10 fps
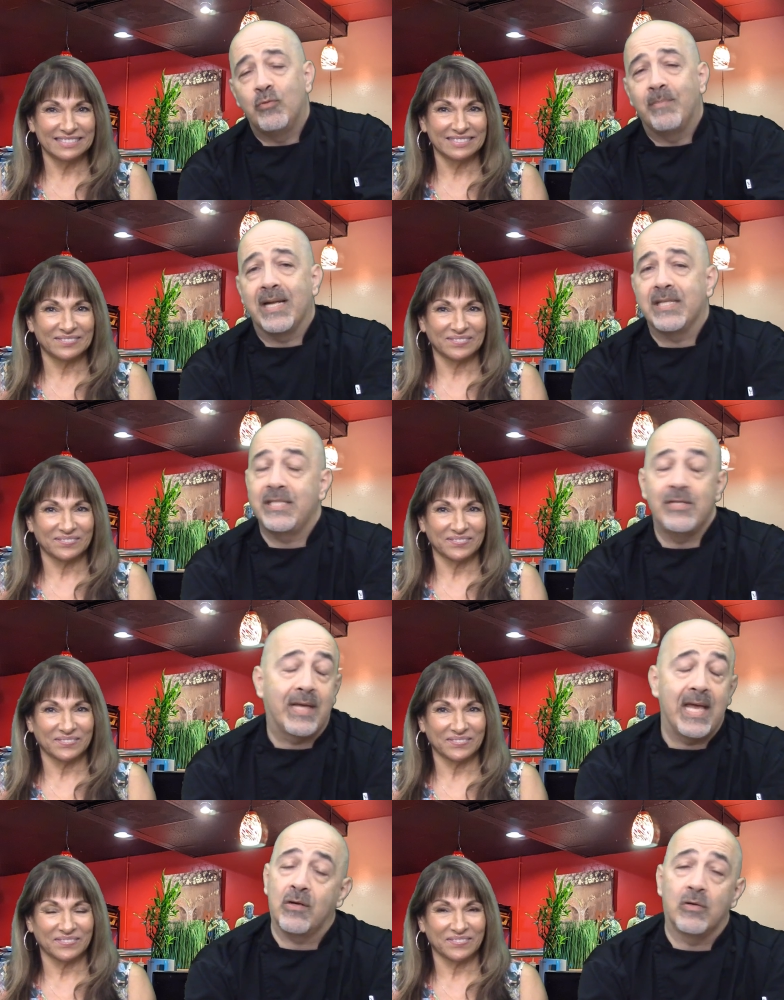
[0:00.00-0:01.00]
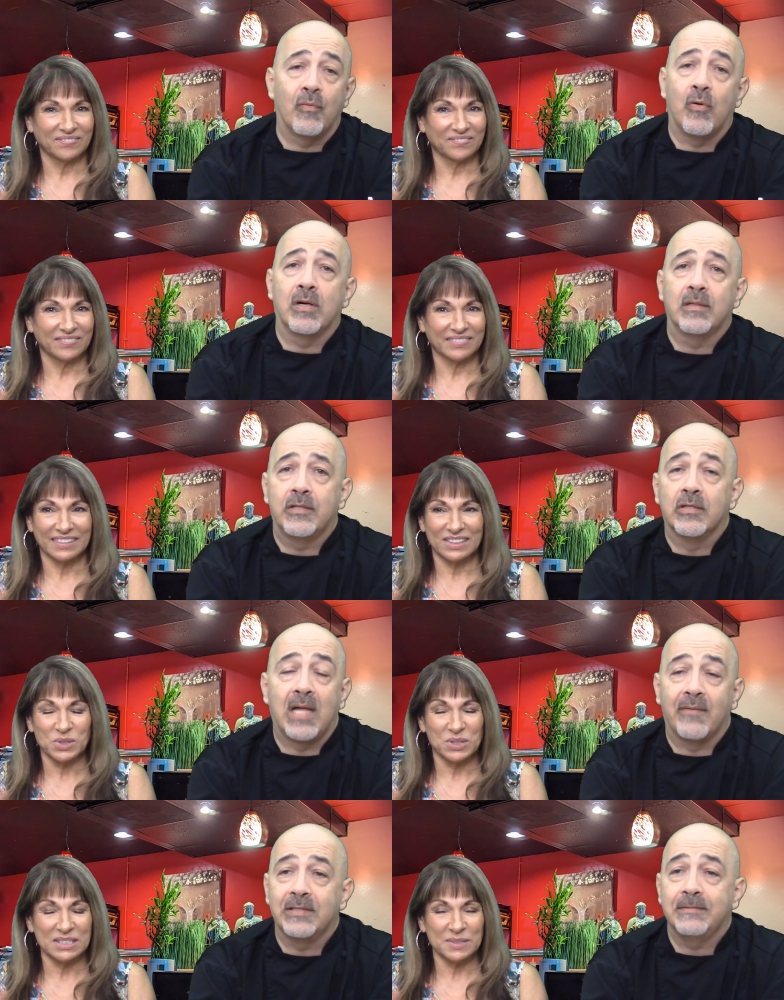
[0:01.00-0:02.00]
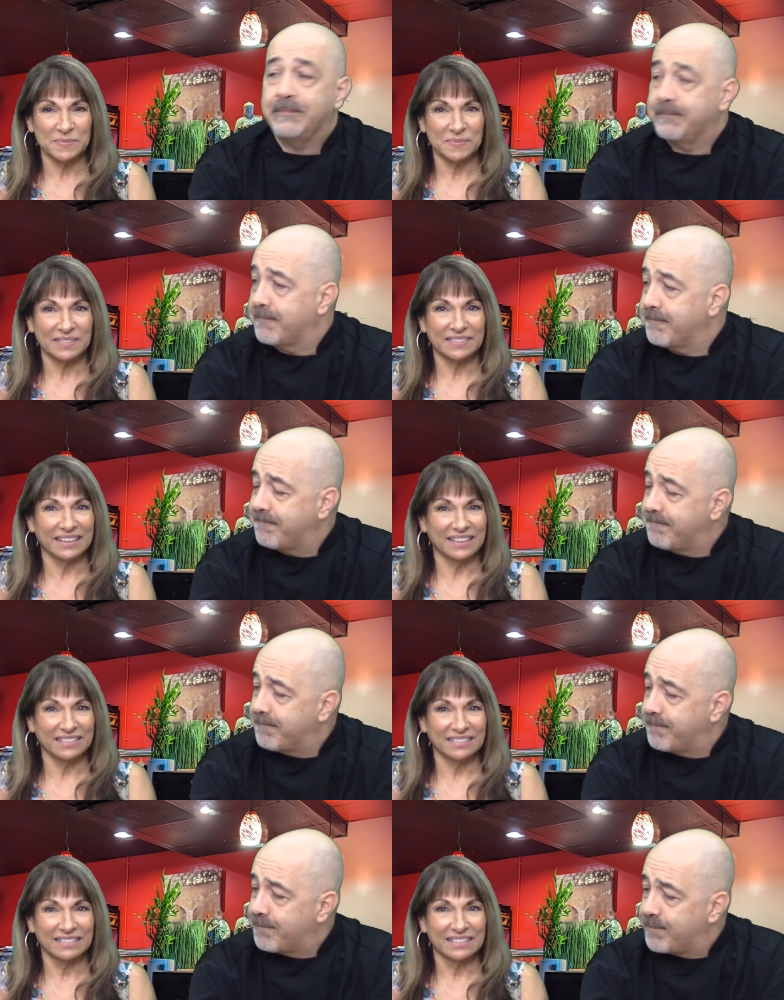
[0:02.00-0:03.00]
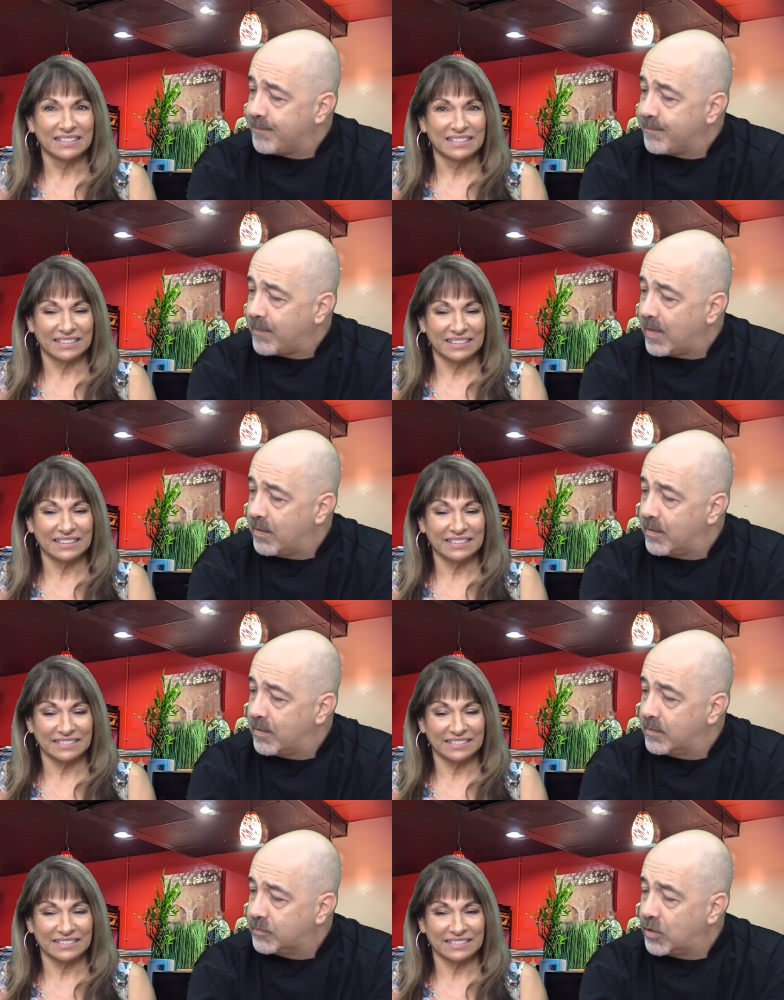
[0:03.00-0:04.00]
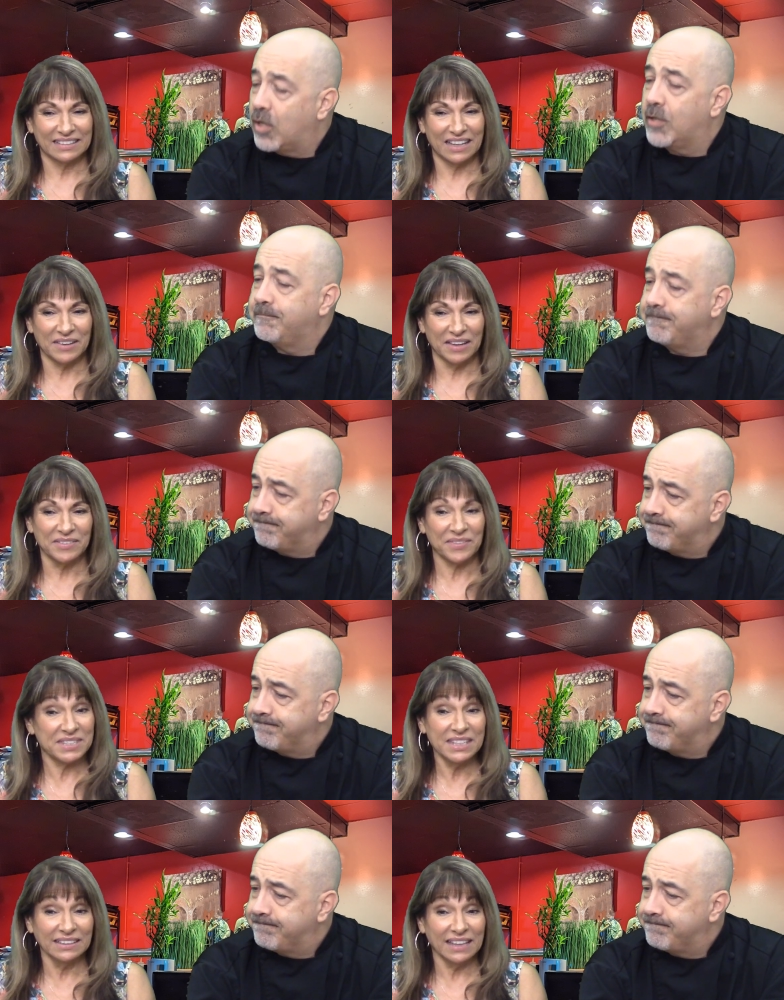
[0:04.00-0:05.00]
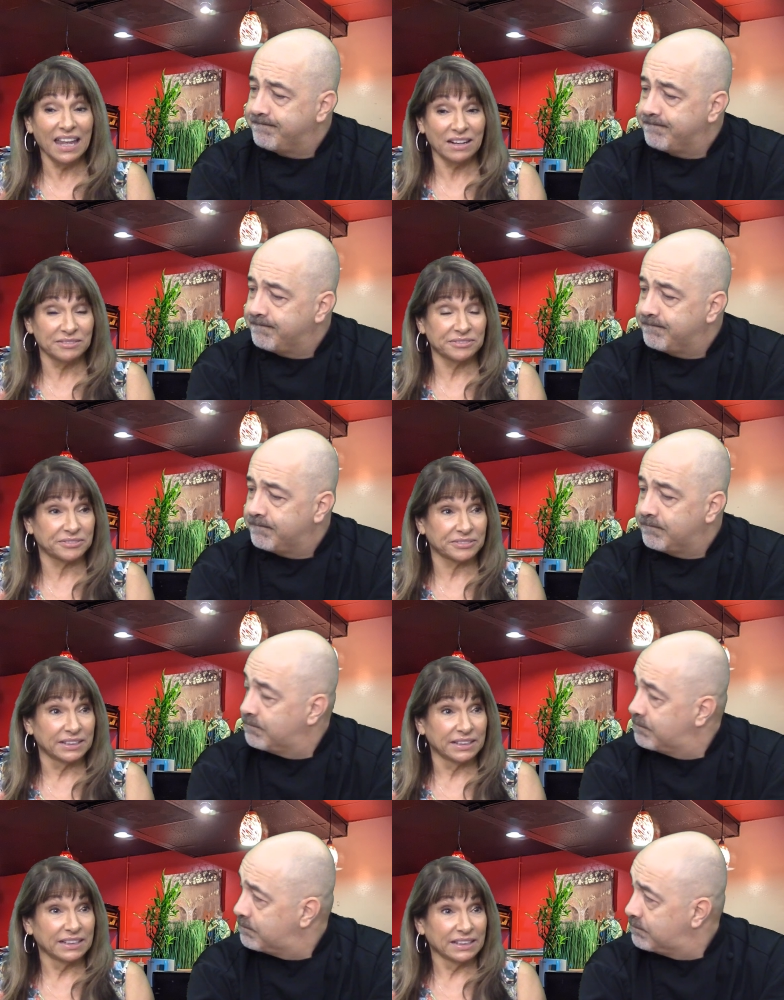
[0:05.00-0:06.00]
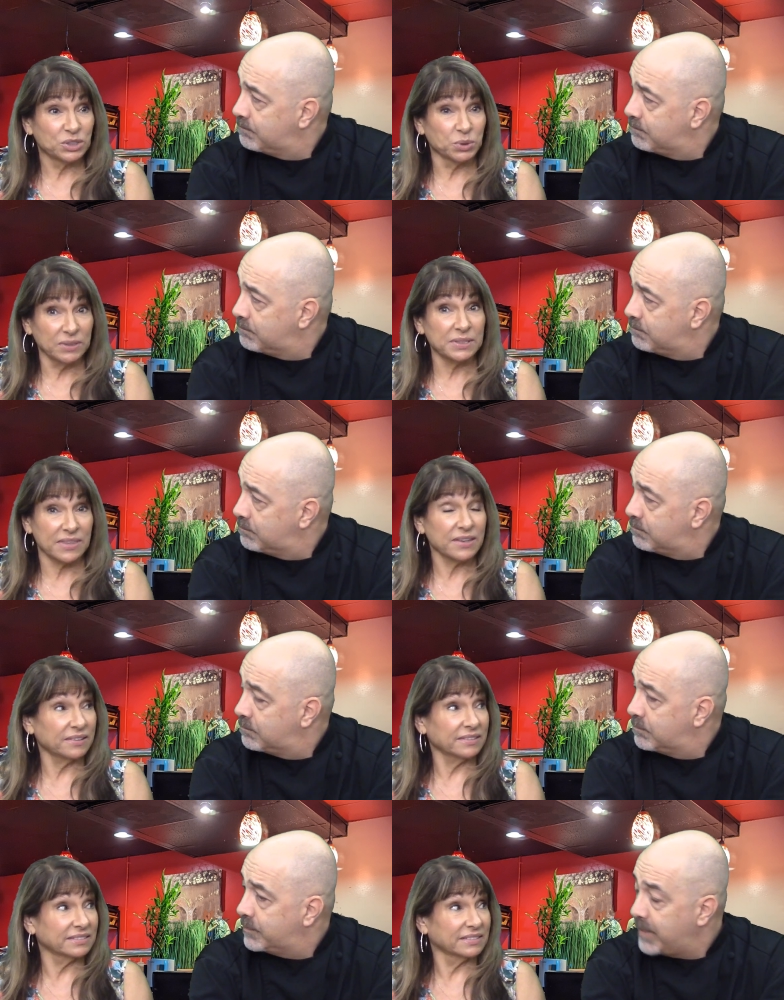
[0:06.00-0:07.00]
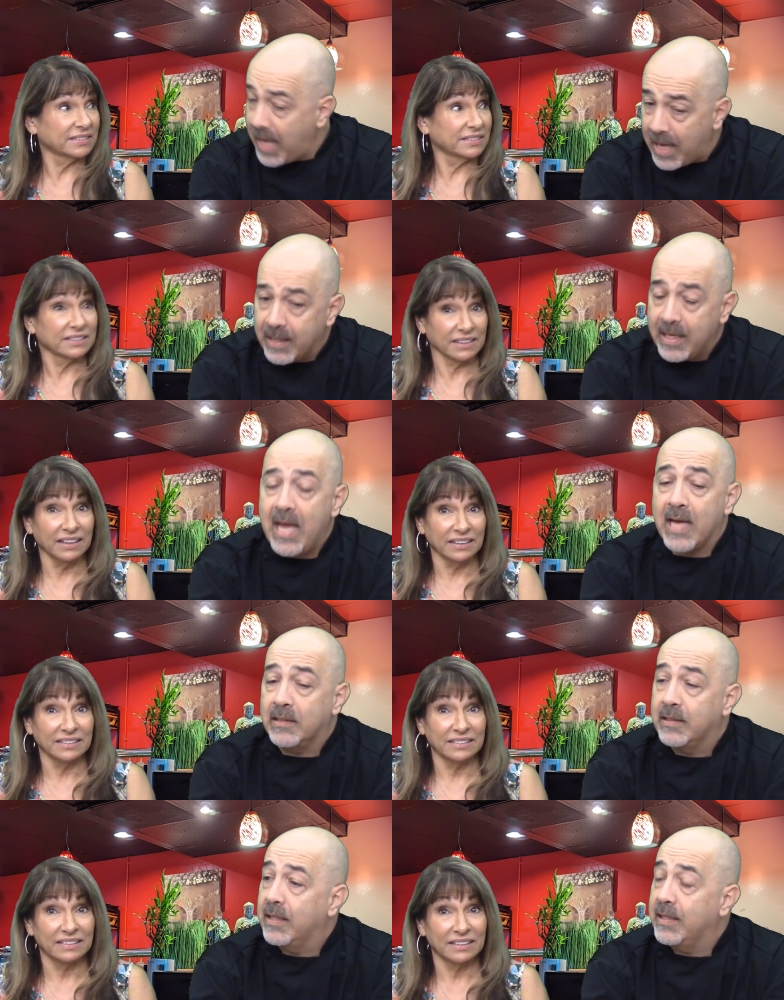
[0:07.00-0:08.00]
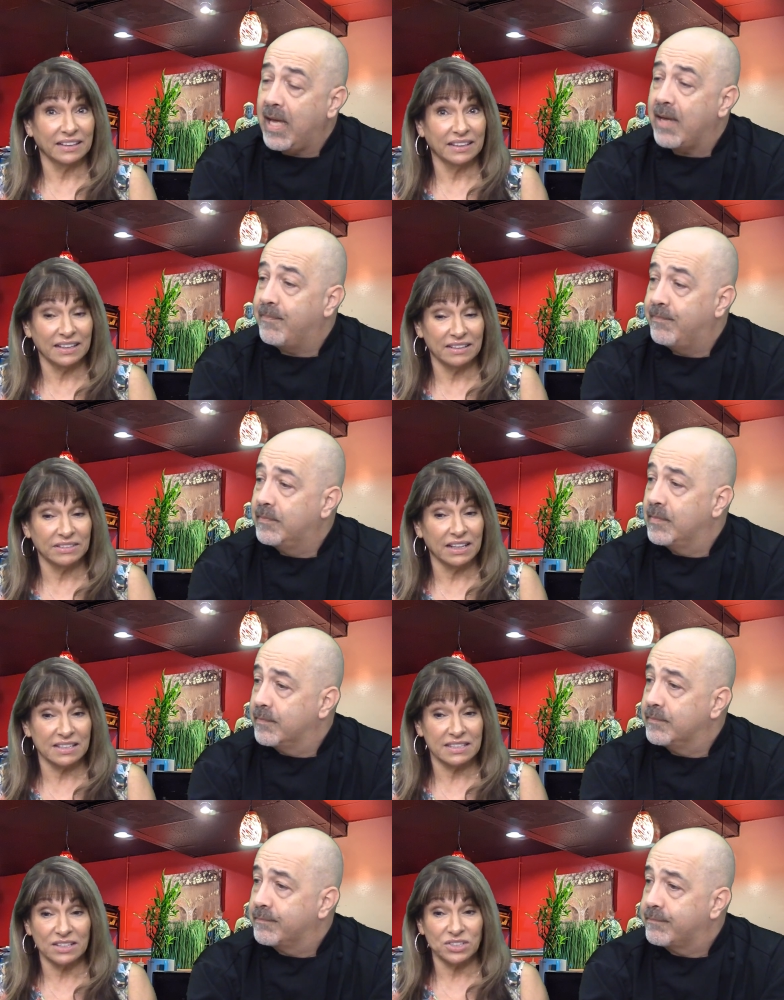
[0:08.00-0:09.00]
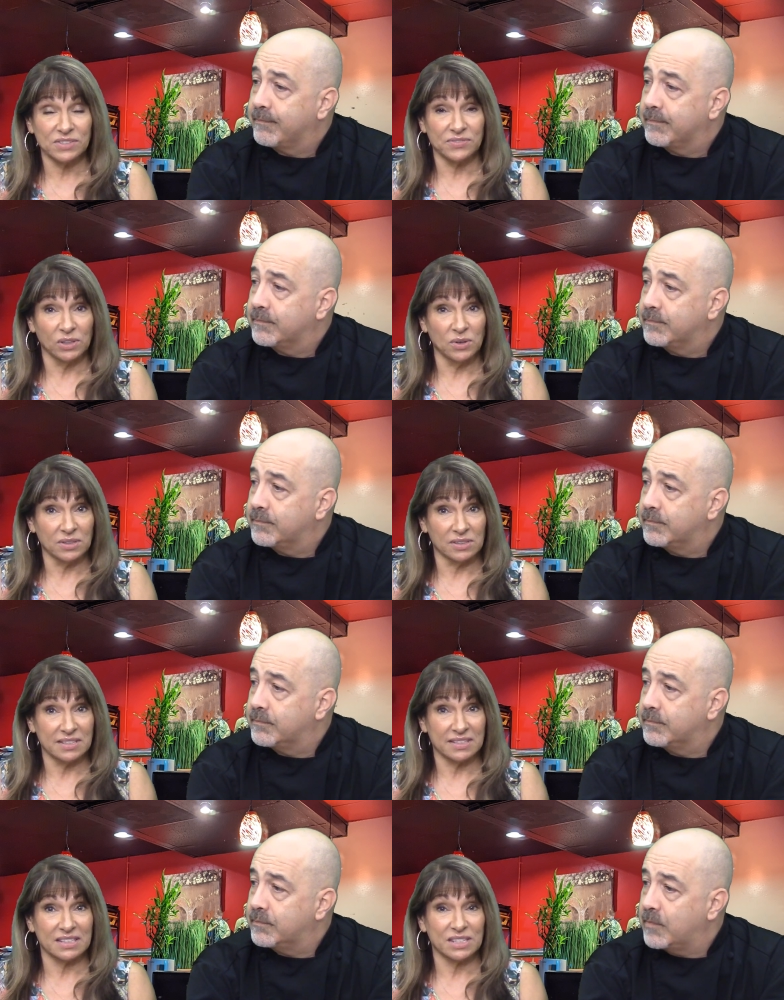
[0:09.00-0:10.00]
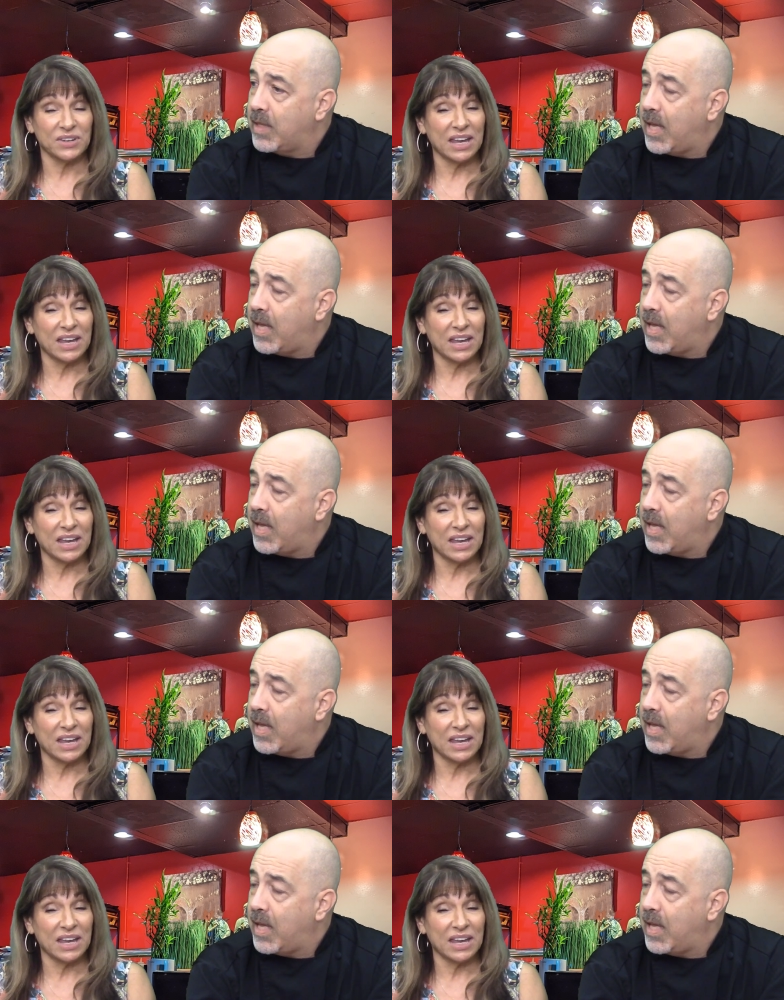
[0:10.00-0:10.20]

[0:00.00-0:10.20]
Speaker 1: by the Sea, you can't go wrong. You'll That's love awesome. it. Yeah. Yeah. So
Speaker 2: I, have seen a lot of tourists there.
Speaker 1: Yeah, yeah. yeah. Yeah,
Speaker 2: not, it's not just for locals; it's for yeah.